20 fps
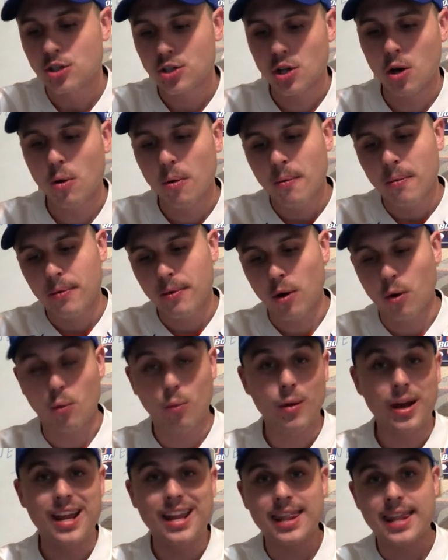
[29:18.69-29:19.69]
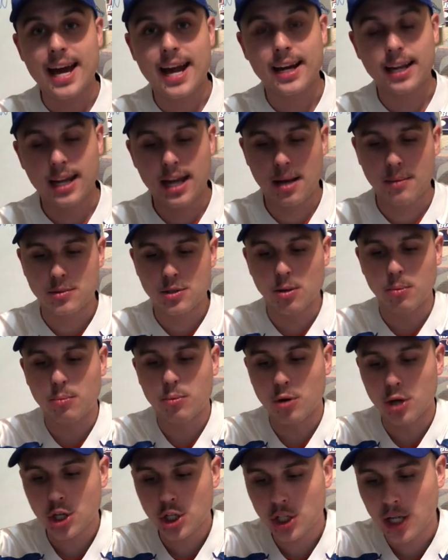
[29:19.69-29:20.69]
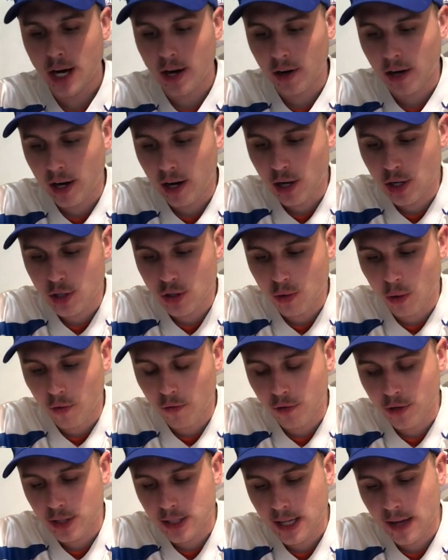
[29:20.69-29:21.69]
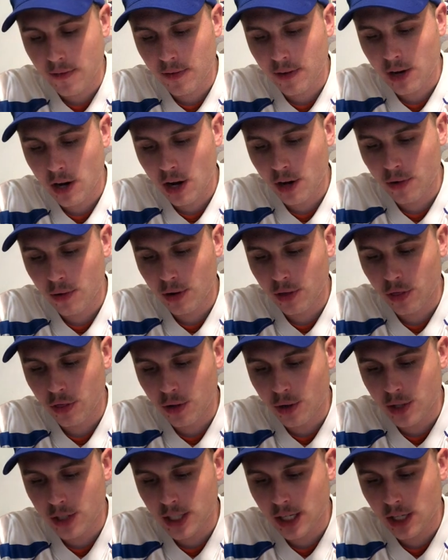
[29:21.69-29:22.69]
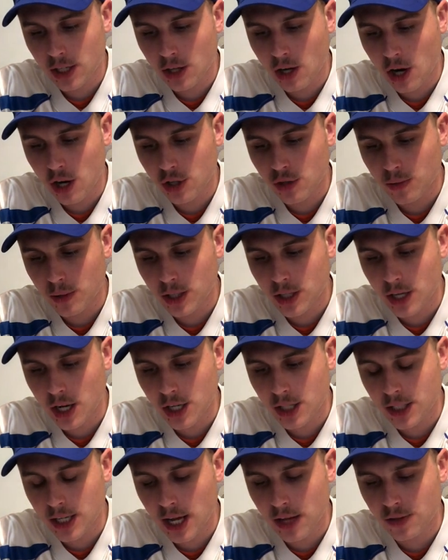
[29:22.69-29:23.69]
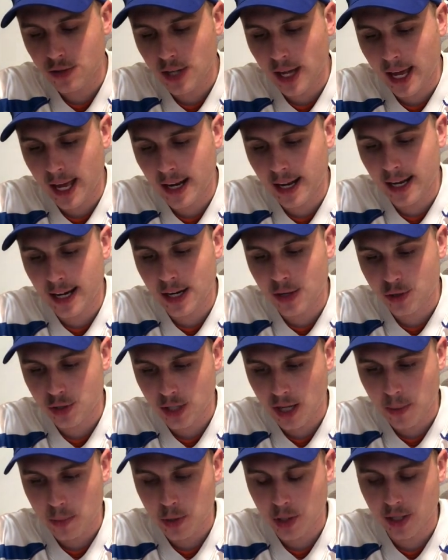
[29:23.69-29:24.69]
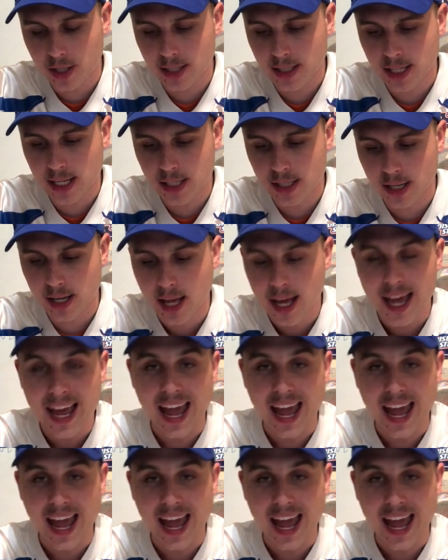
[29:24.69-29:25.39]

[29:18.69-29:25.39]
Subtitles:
Or win that game. So Brookshire here, he's thrown for 713 yards, 3 touchdowns, and an interception this season,